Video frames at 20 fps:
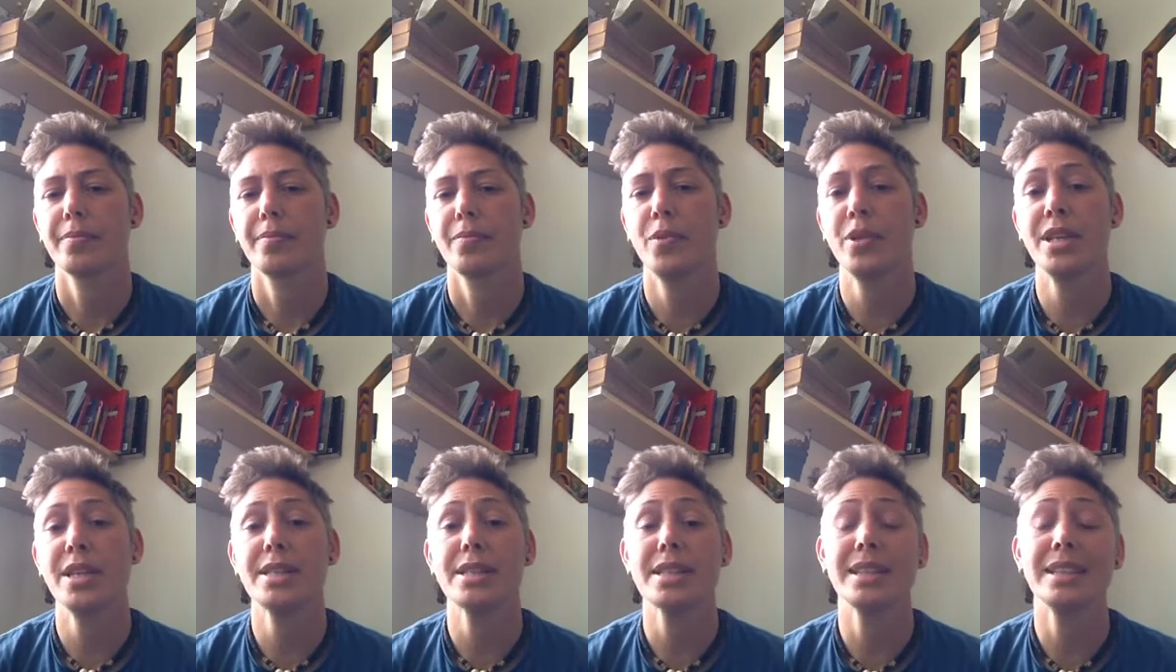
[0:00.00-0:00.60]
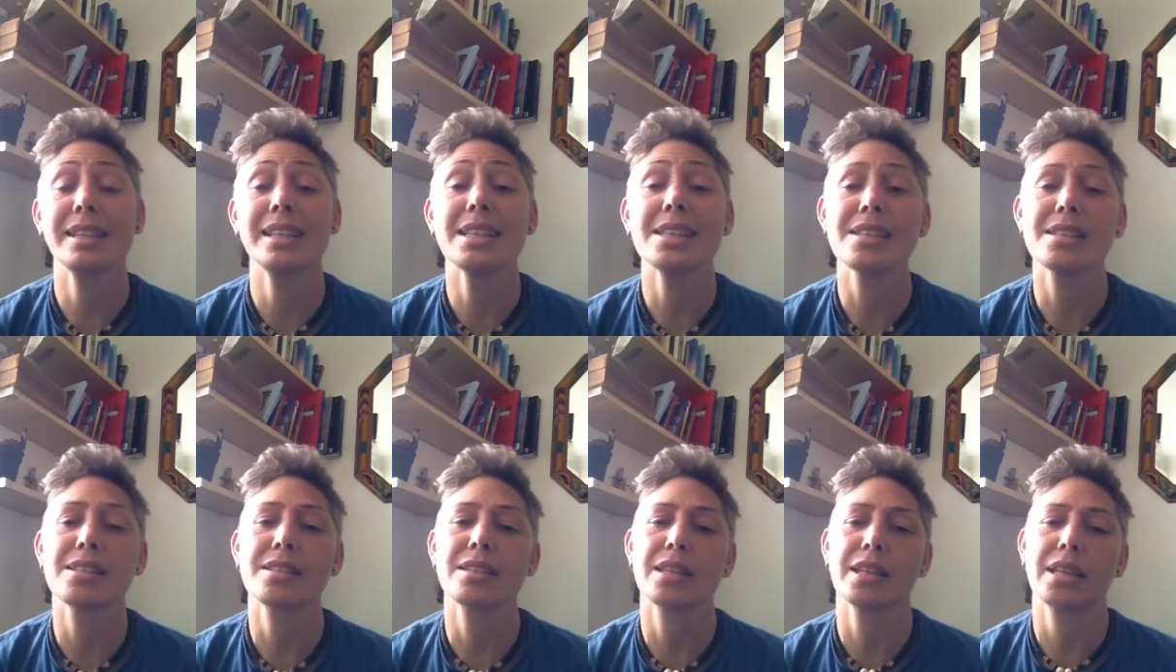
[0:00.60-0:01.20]
We need to
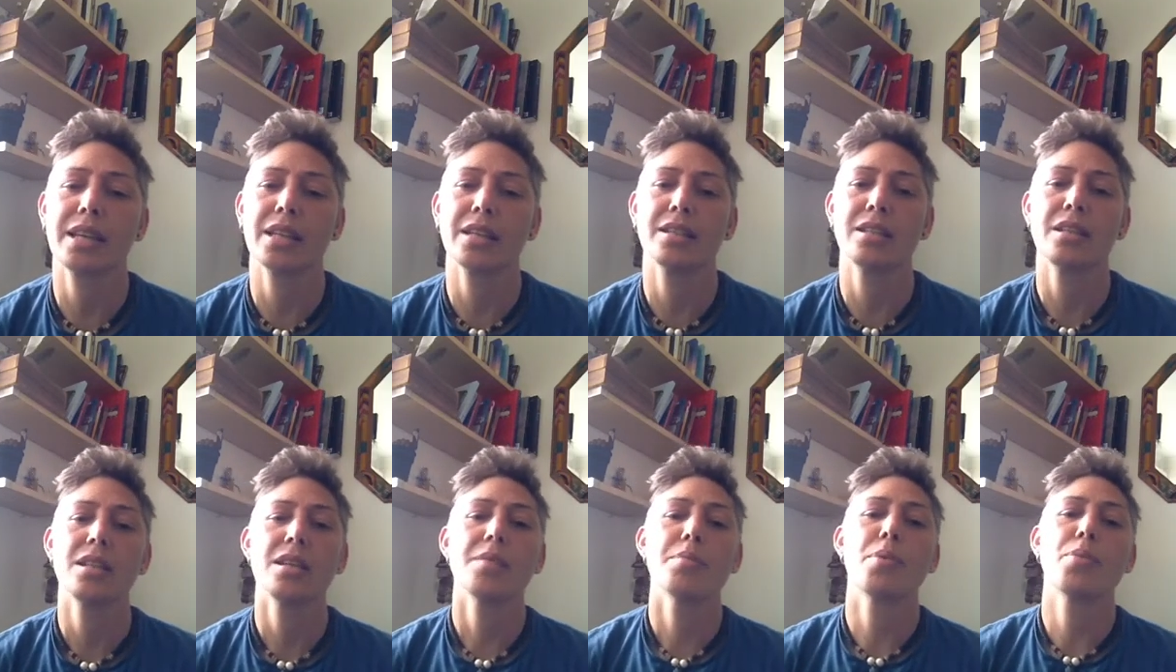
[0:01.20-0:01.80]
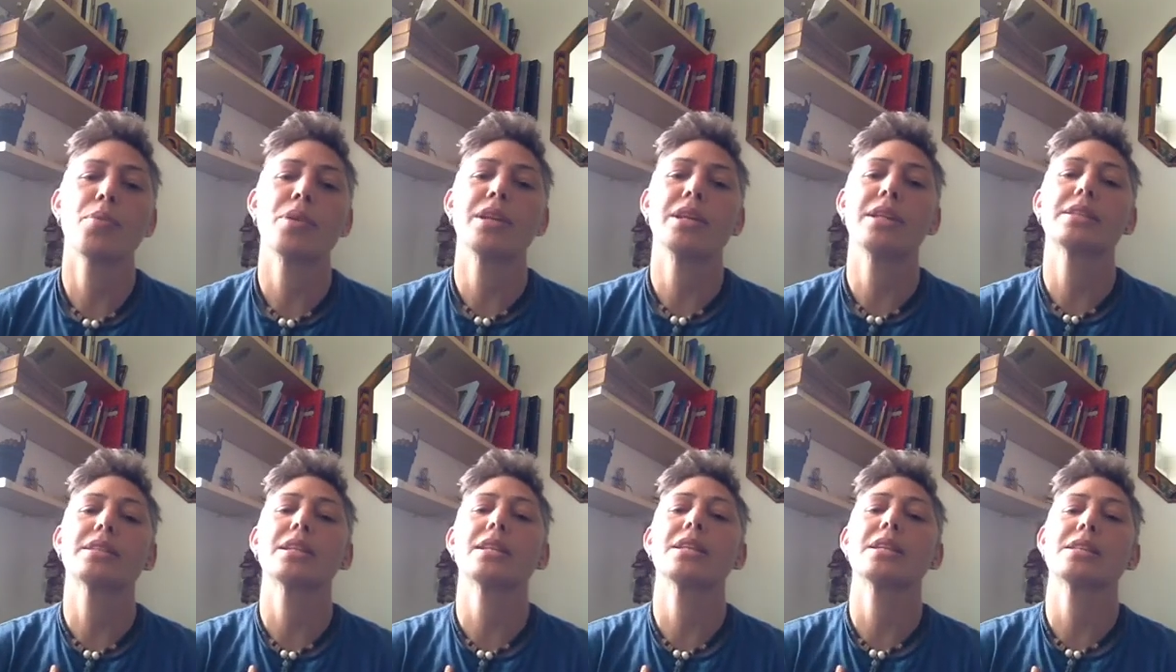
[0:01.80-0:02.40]
listen again, but we need
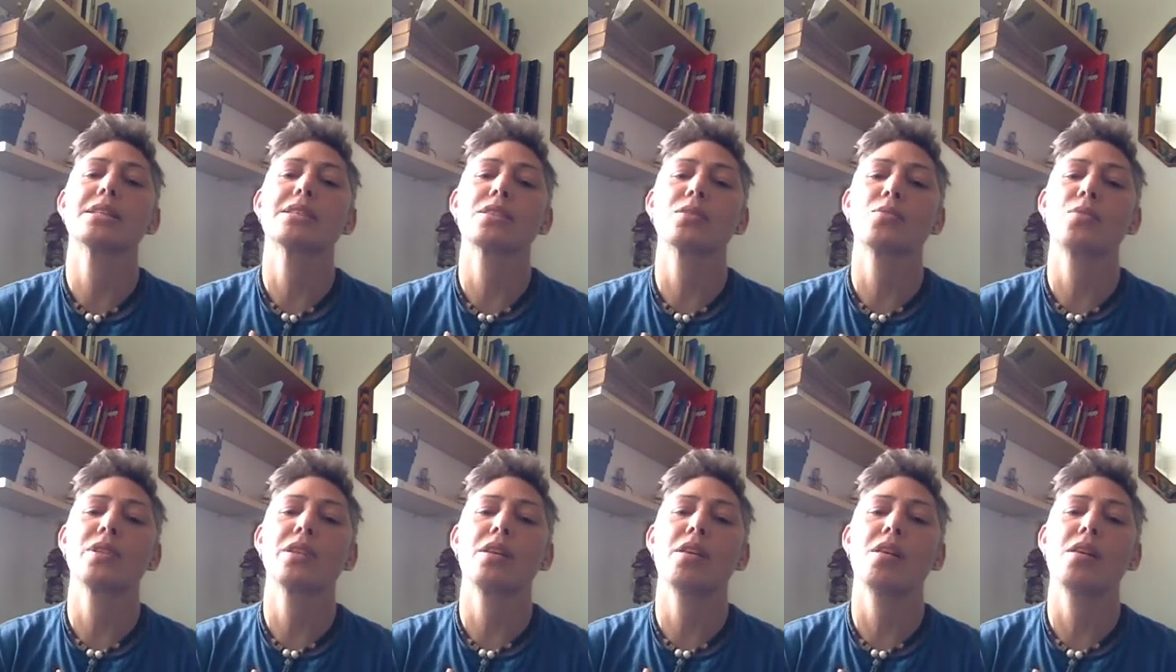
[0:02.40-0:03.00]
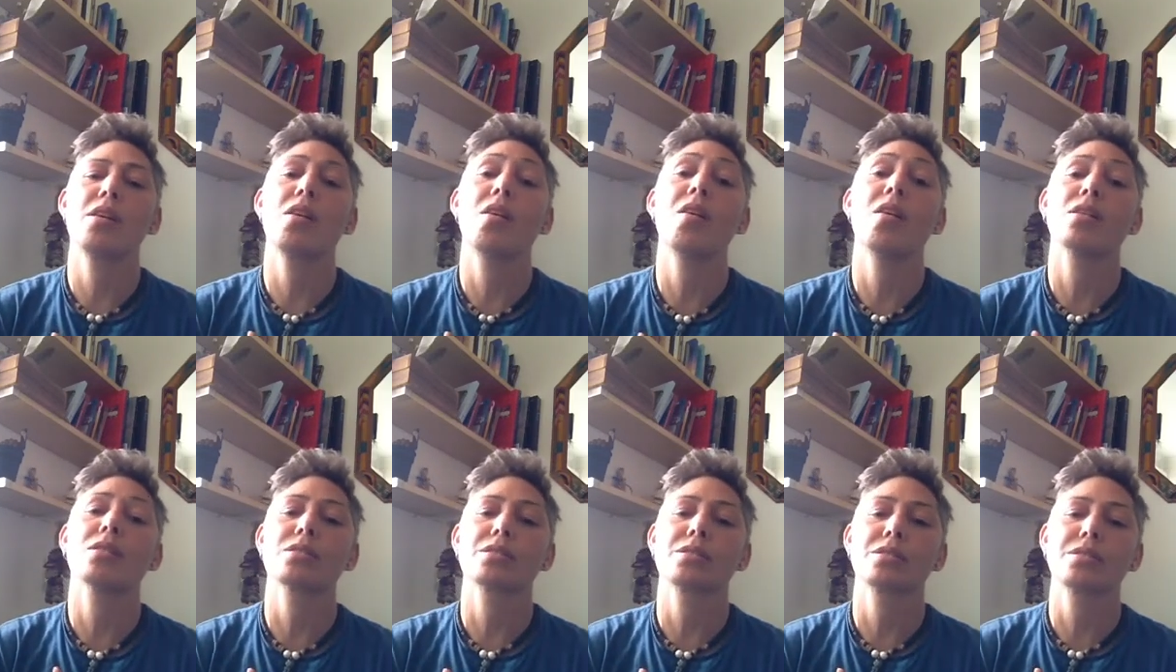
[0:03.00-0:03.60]
to listen with our
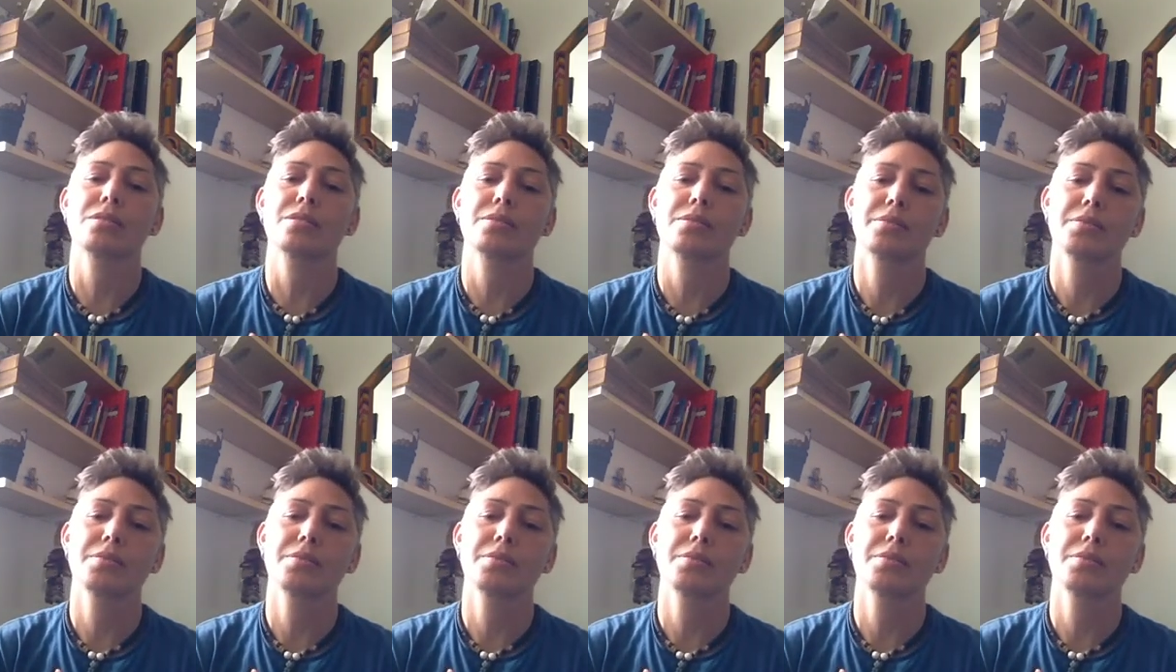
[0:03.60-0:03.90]
hearts.